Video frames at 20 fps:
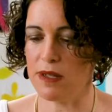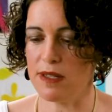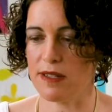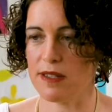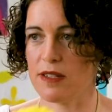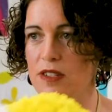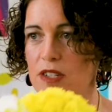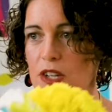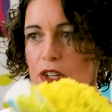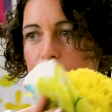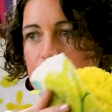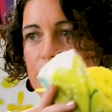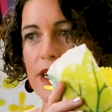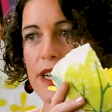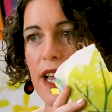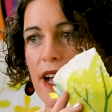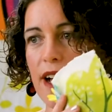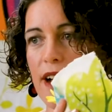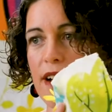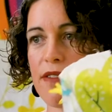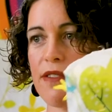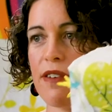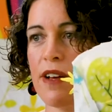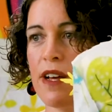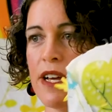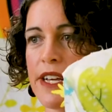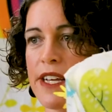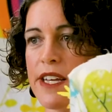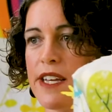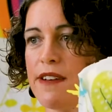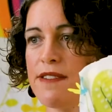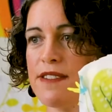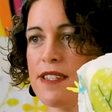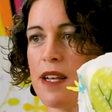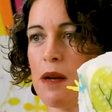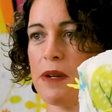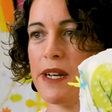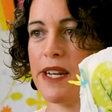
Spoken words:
So you can give someone a